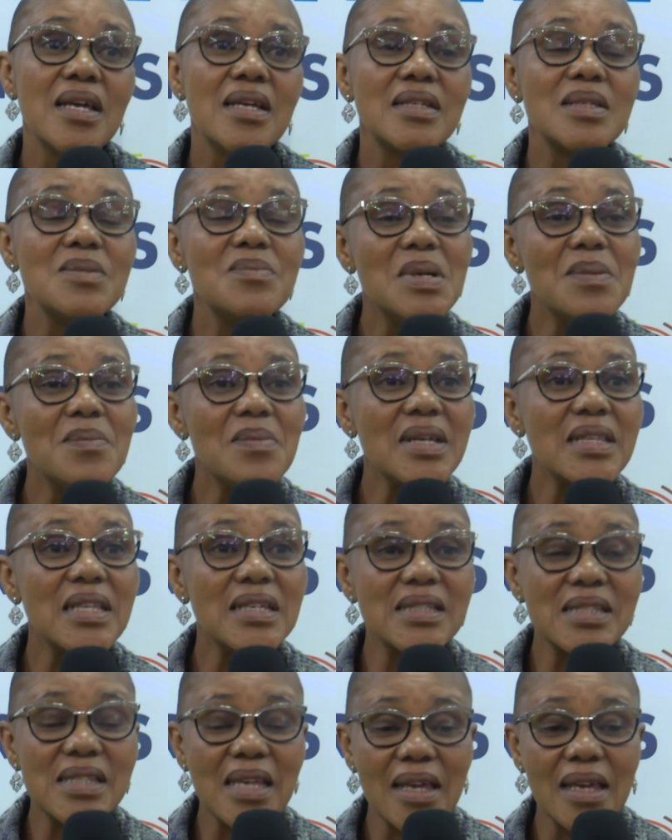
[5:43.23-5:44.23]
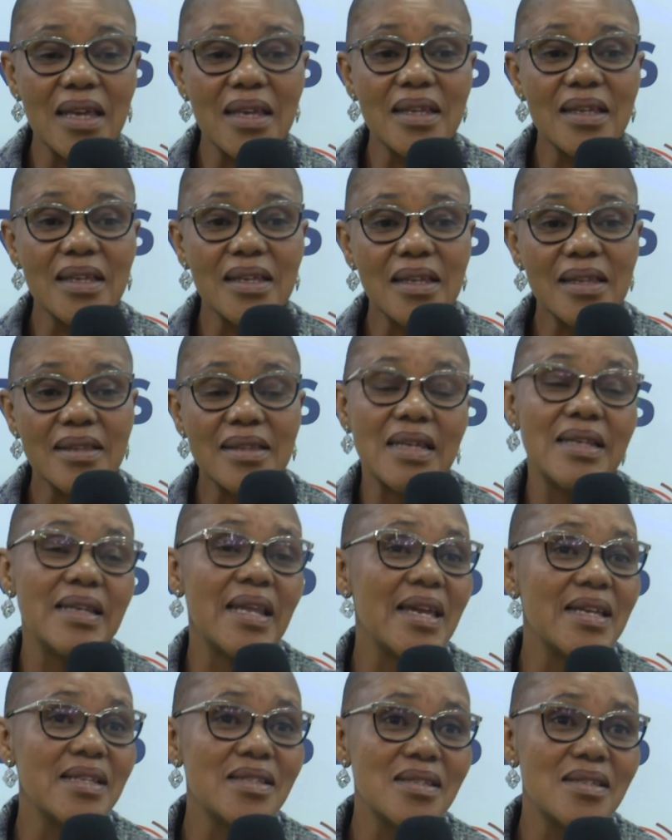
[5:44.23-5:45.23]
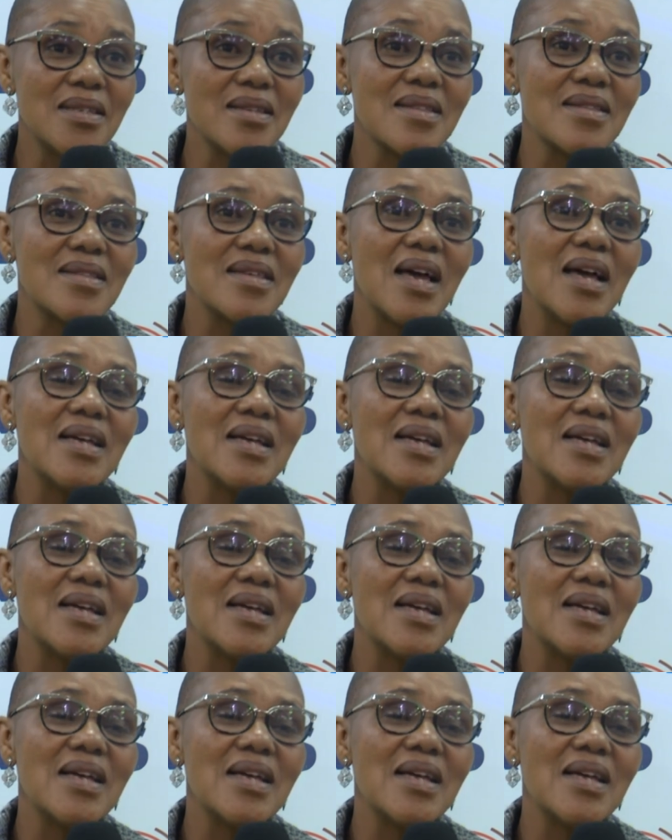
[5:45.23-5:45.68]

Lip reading: remember the day, the 19th?